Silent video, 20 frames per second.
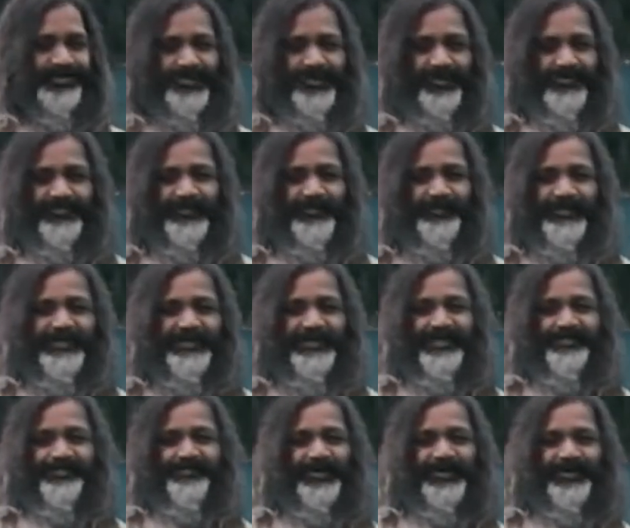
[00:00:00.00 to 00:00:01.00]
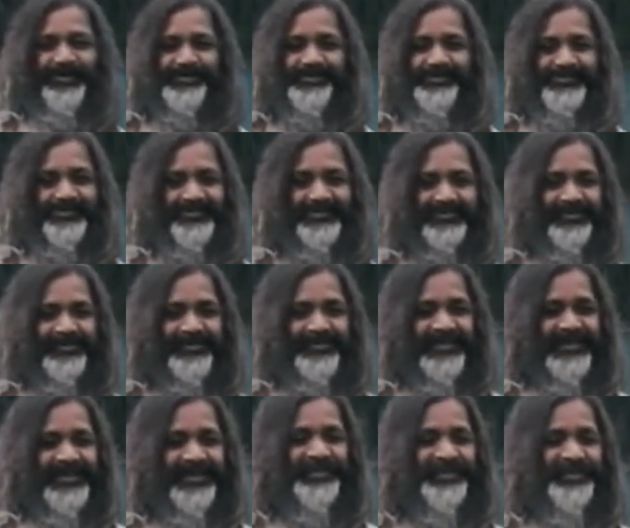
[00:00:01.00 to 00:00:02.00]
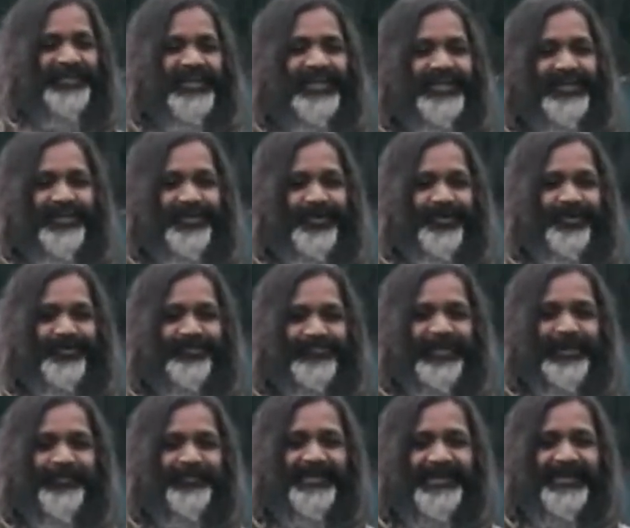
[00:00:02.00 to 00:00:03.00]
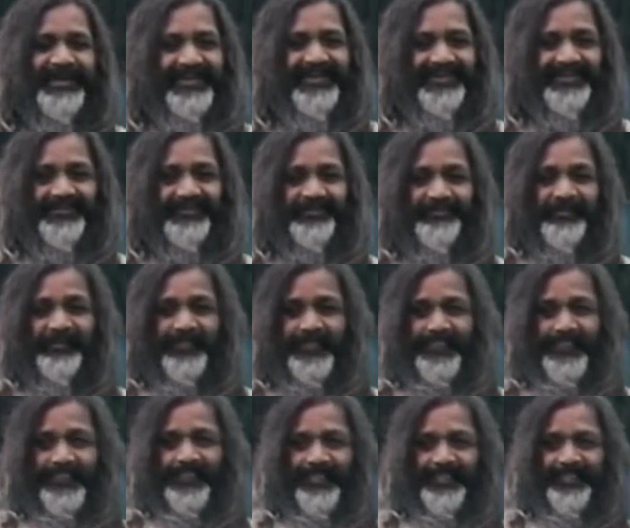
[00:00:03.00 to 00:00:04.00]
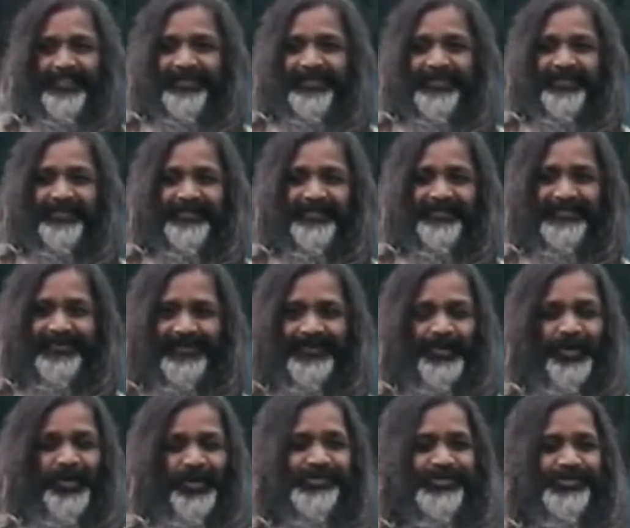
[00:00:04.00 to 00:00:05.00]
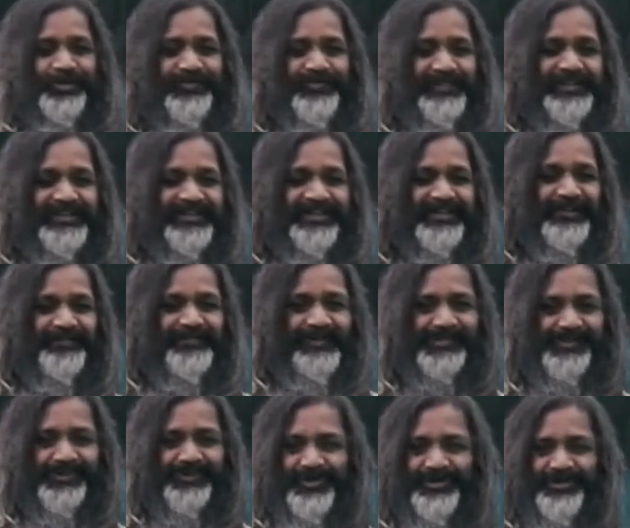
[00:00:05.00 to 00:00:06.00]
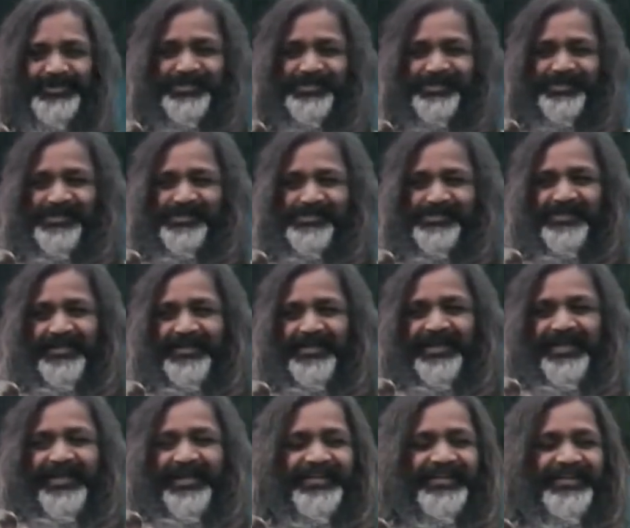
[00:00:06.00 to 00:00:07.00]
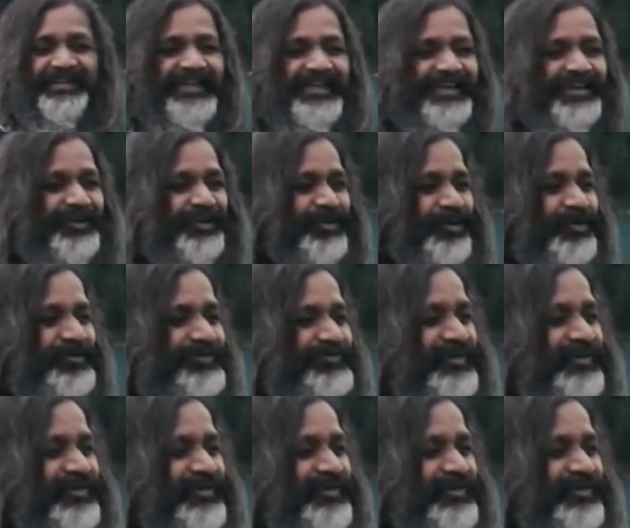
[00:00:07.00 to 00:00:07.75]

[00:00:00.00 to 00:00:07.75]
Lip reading: of £1 billion and gain of 1 million. Loss of eternal bliss consciousness and gain of